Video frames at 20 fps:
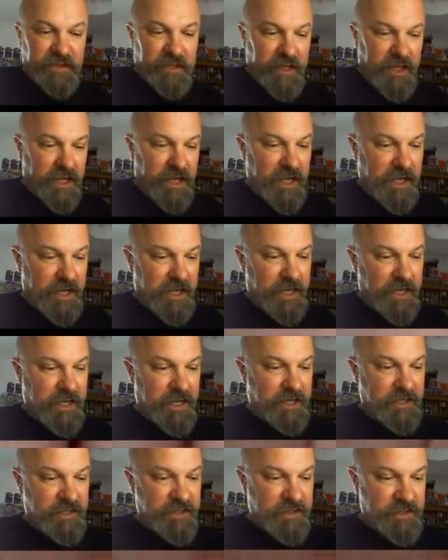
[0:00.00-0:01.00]

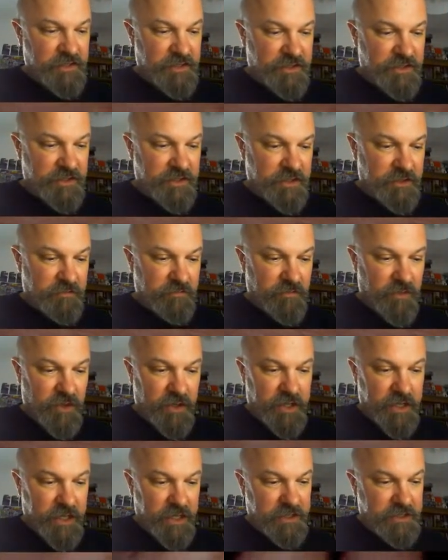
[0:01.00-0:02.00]
and
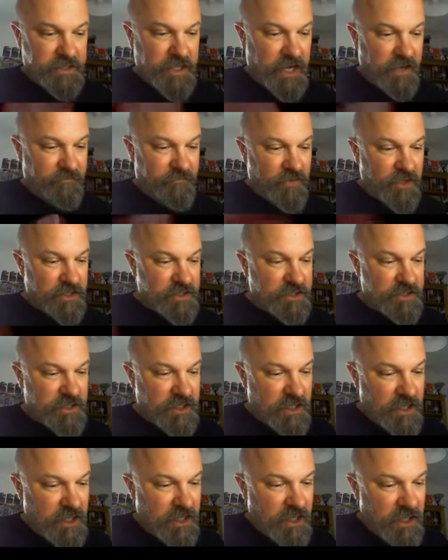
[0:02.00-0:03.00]
my attack first.
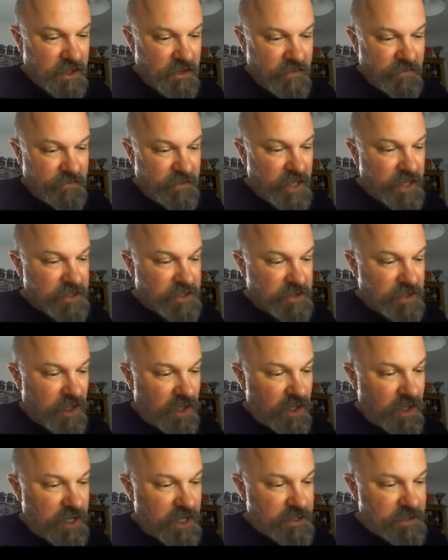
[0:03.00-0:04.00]
These
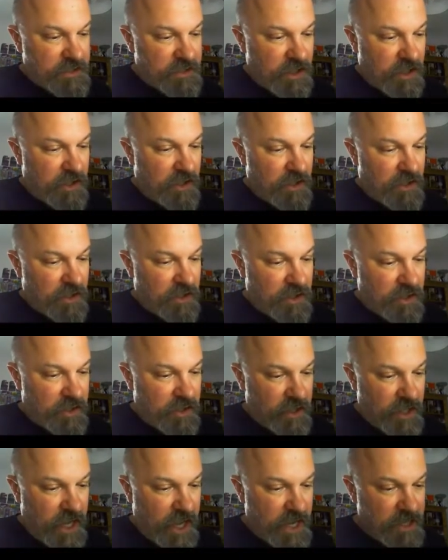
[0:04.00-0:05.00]
guys are
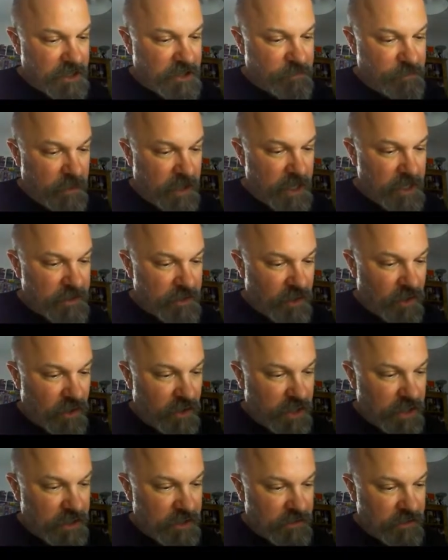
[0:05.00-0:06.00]
HP
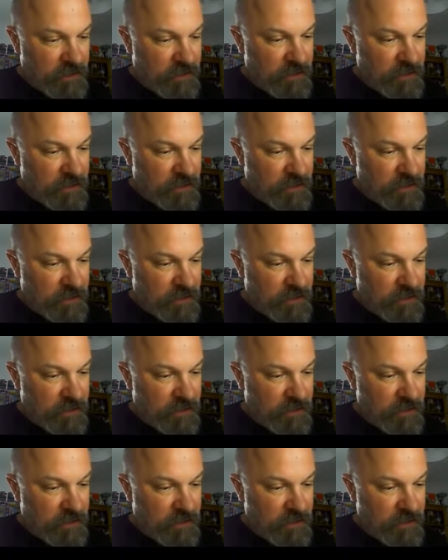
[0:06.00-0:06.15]
9,